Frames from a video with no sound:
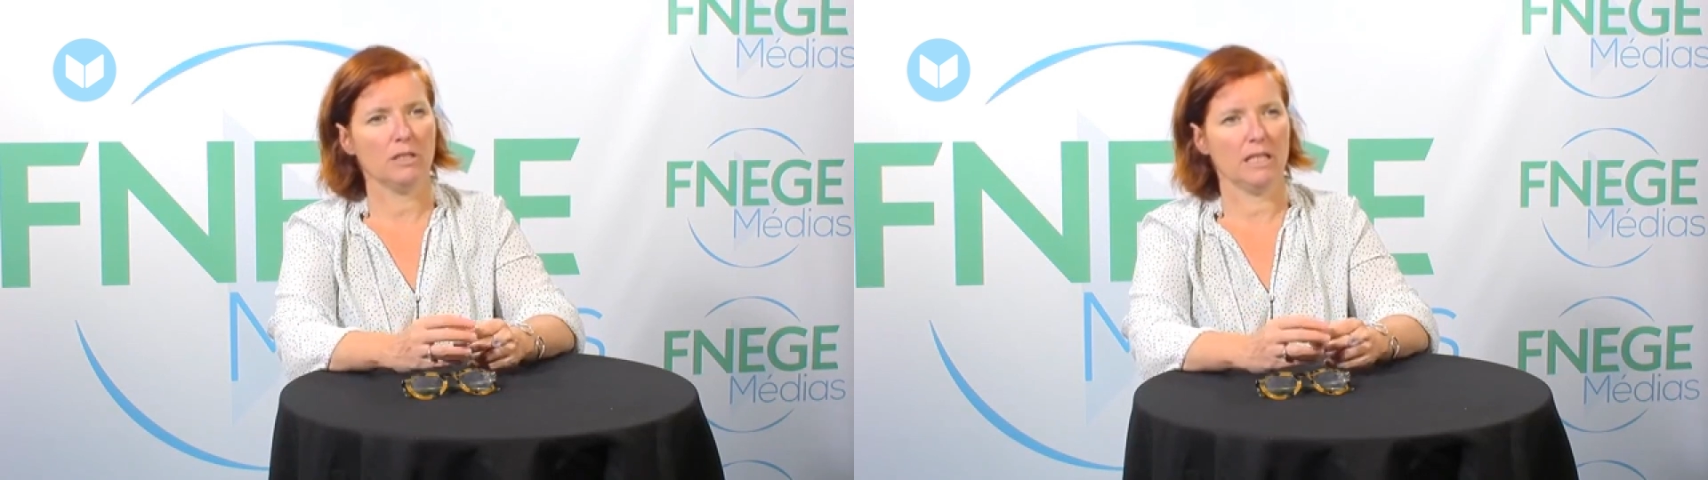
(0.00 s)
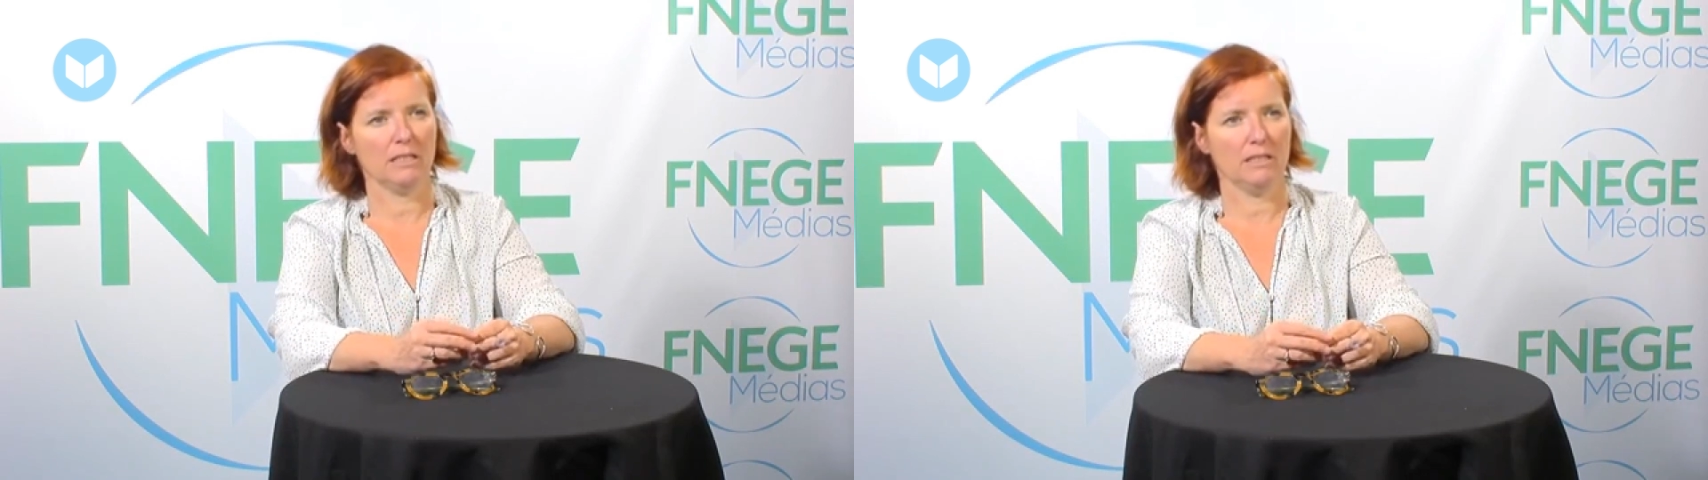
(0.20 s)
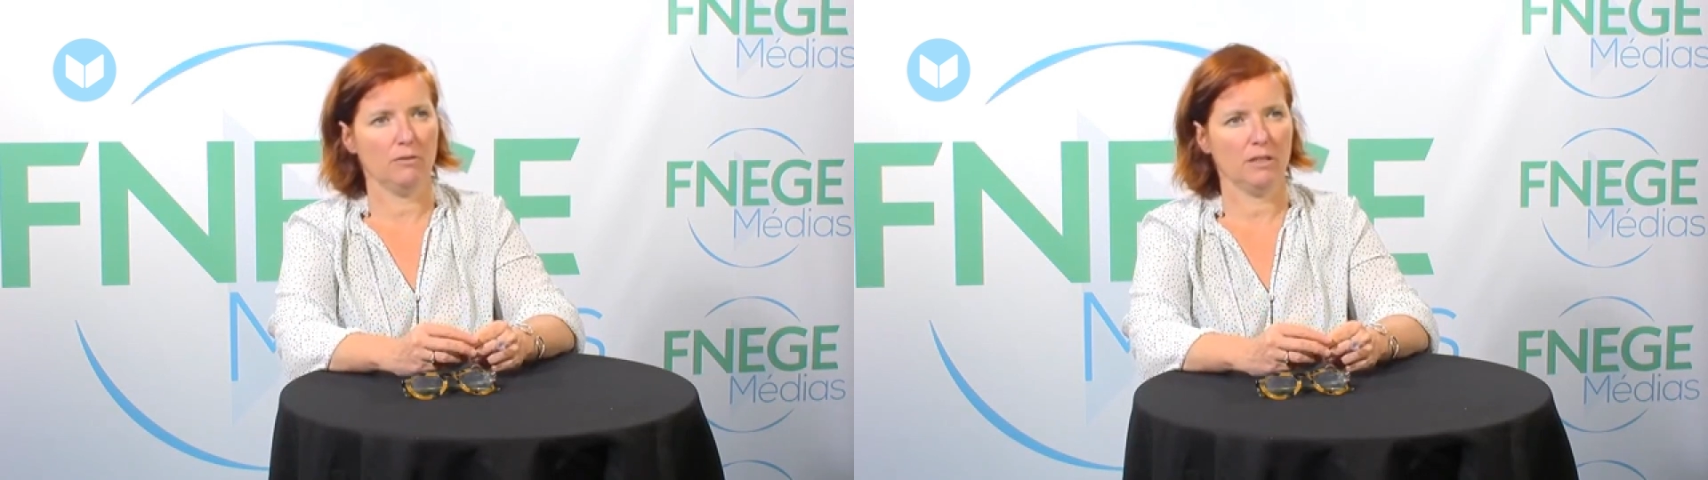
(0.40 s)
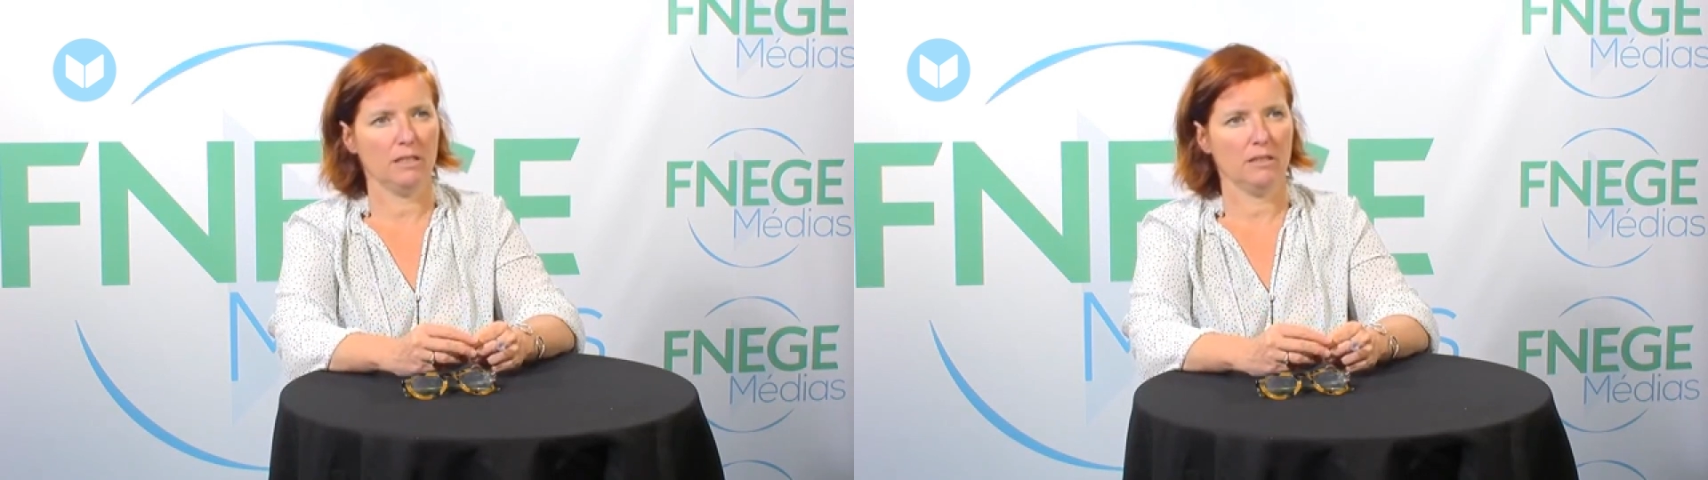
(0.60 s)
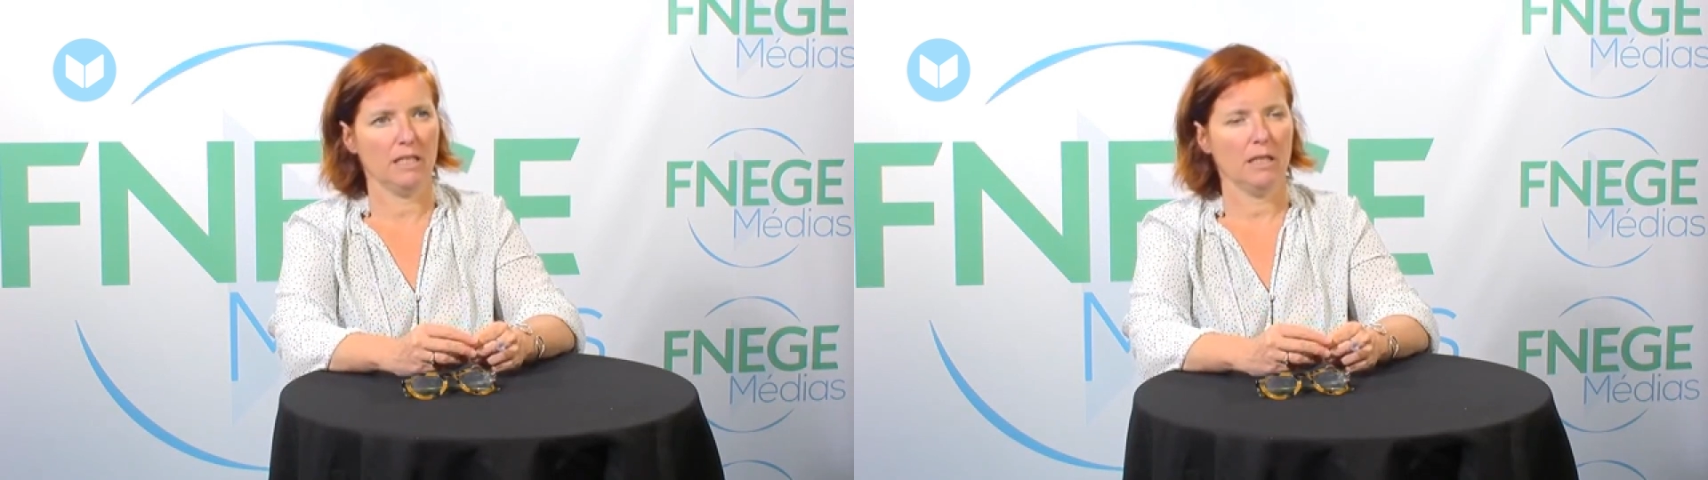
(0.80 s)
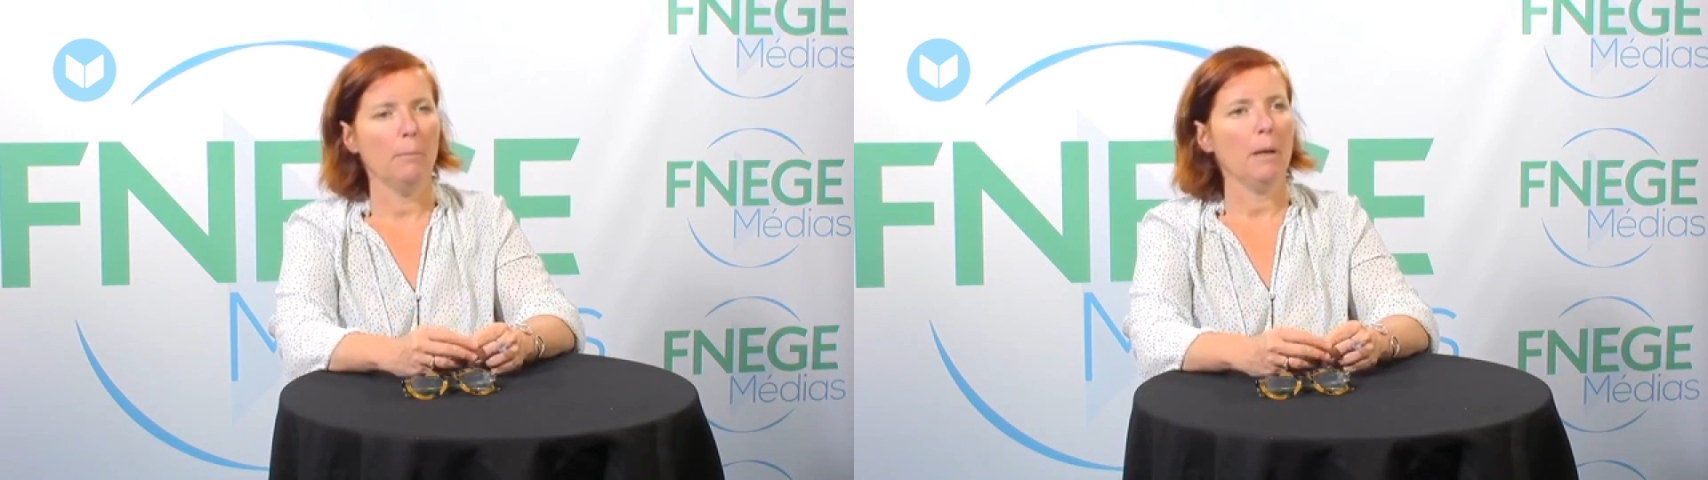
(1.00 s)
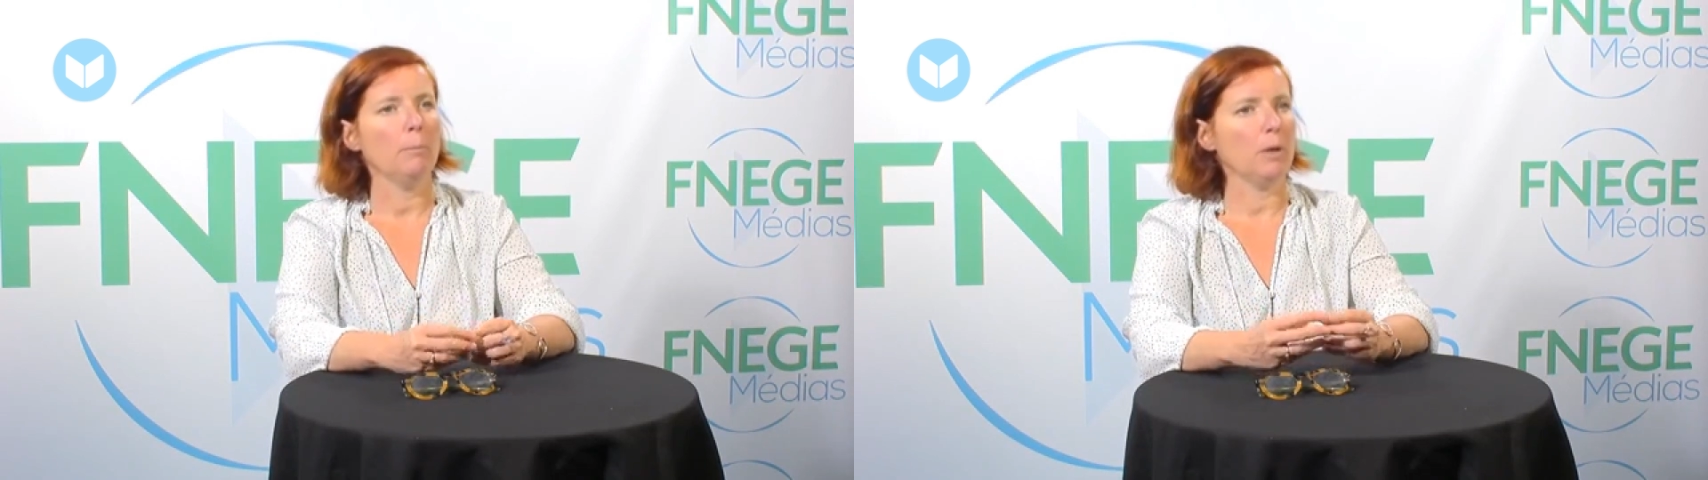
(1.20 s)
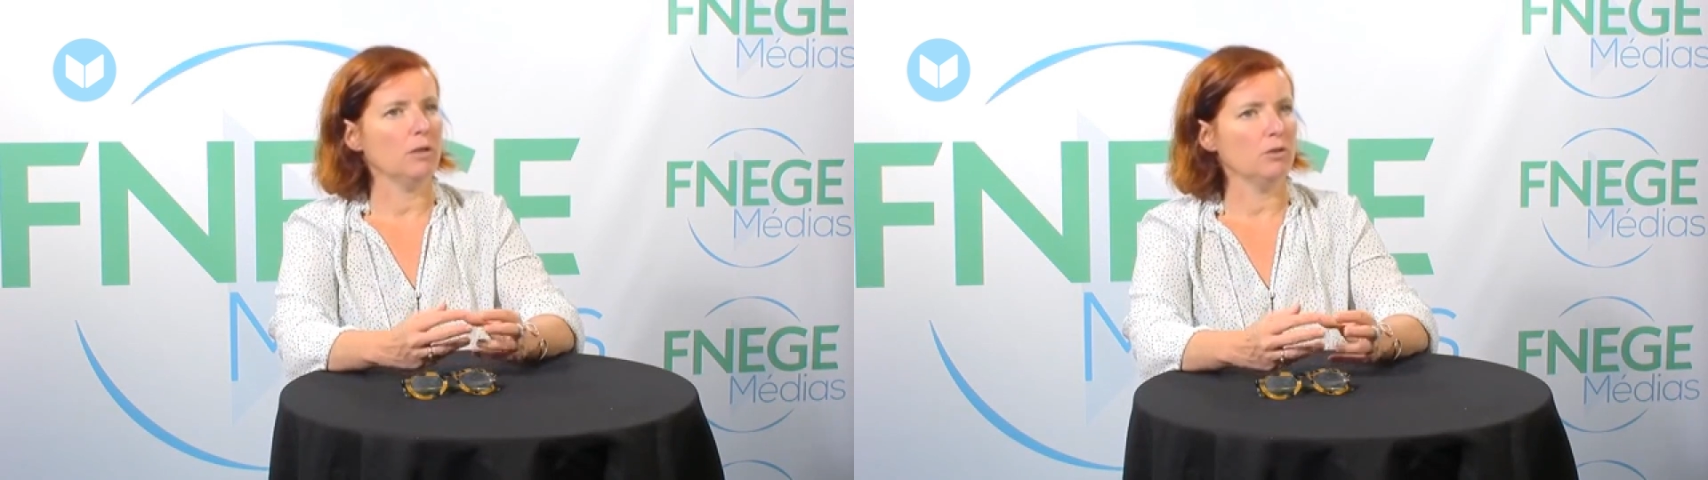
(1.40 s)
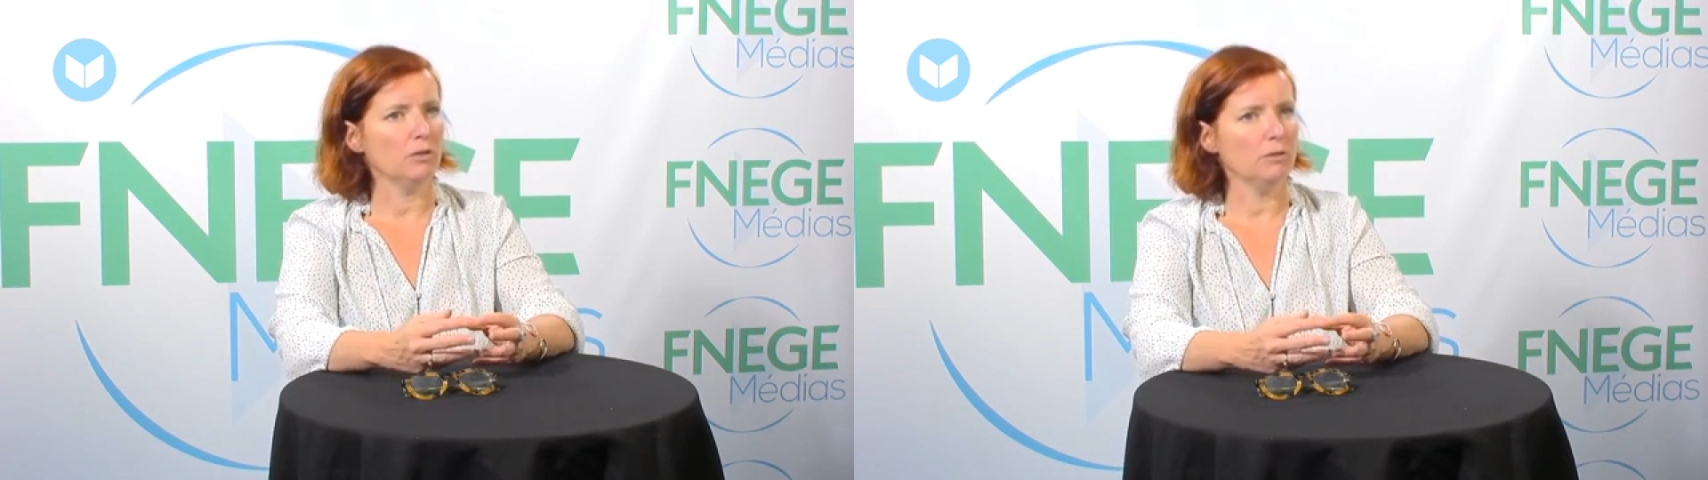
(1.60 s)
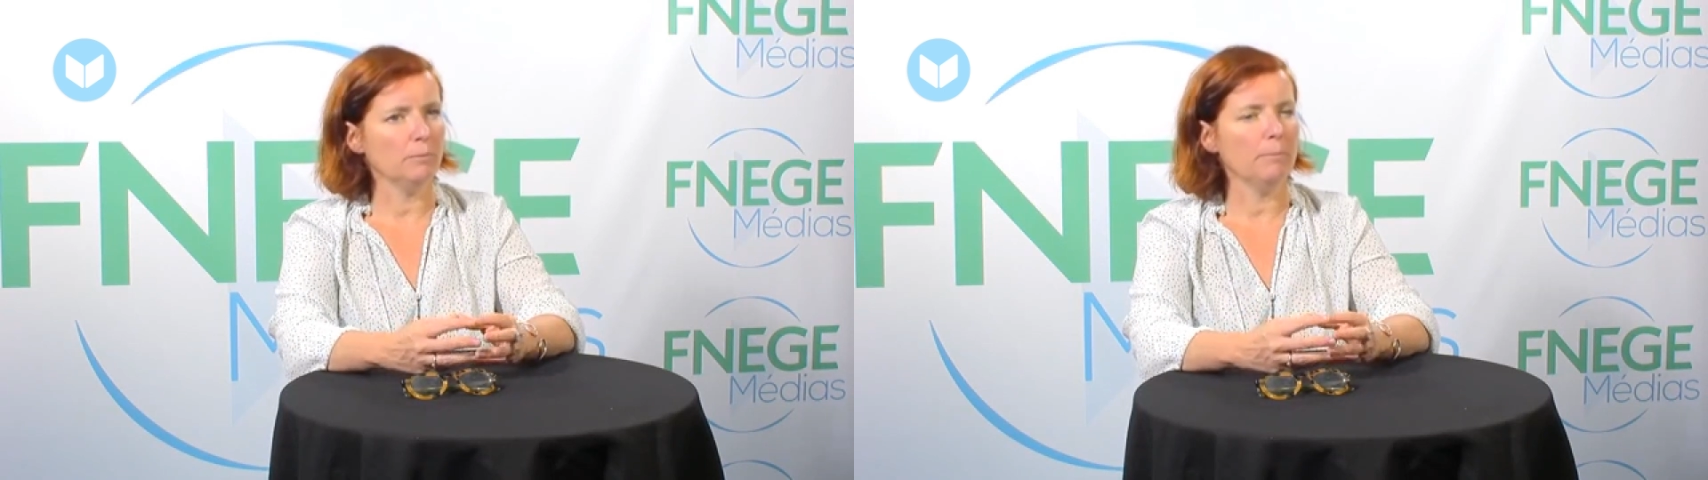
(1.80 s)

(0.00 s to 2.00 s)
less dividends taken by partners.